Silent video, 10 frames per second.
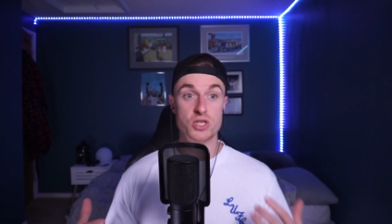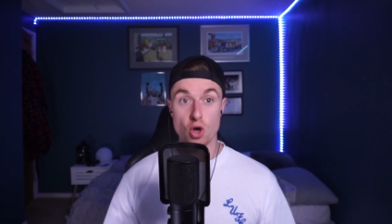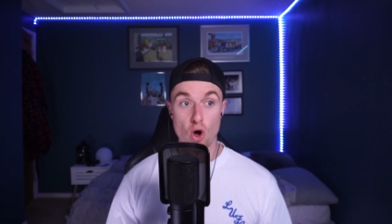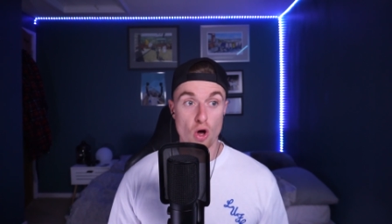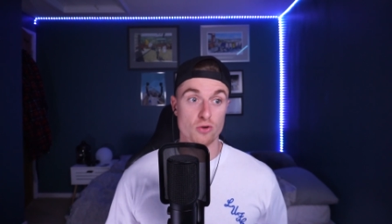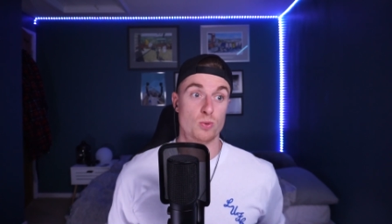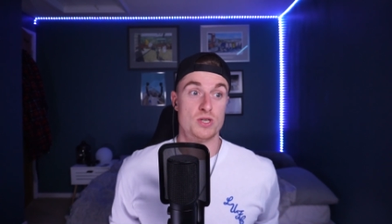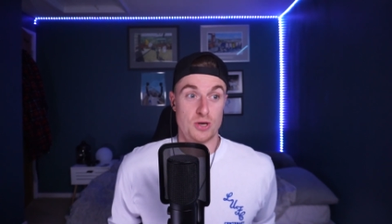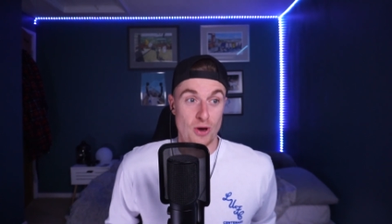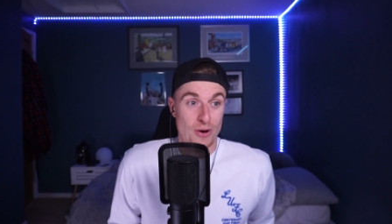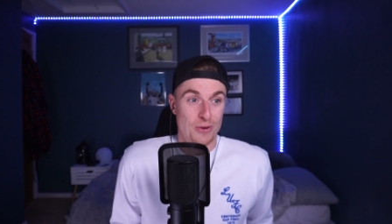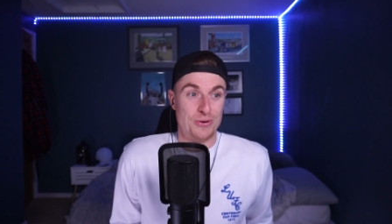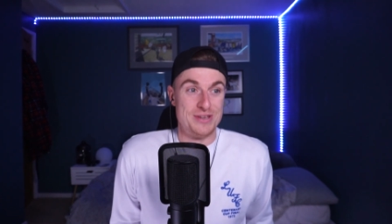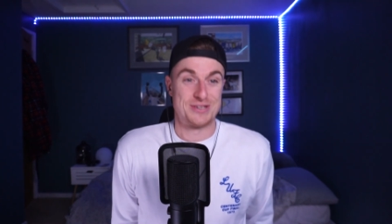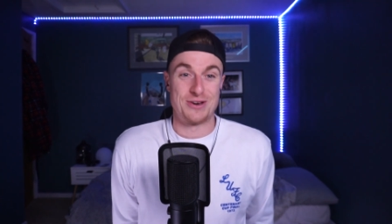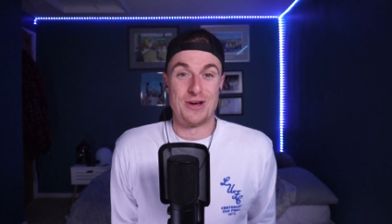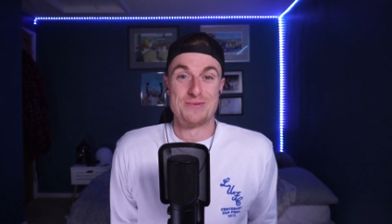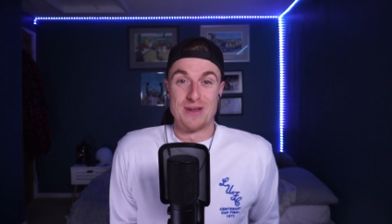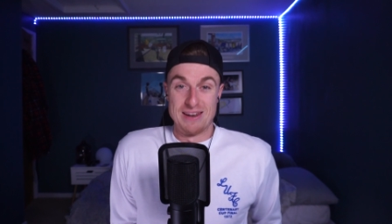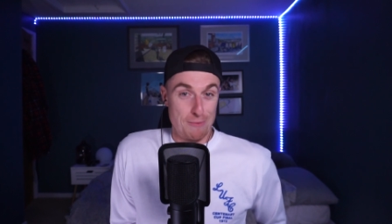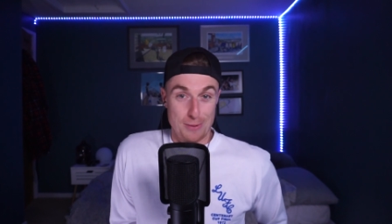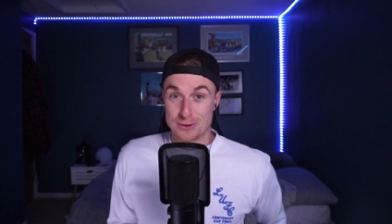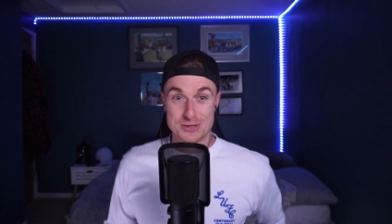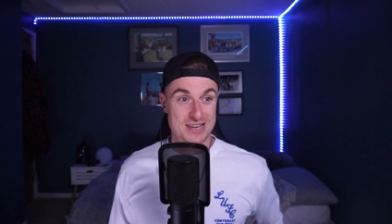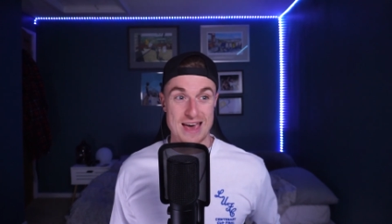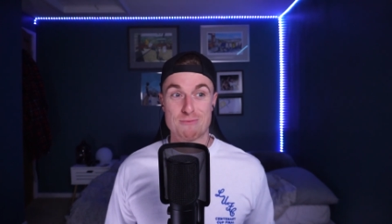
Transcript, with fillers: We scored, but Liverpool just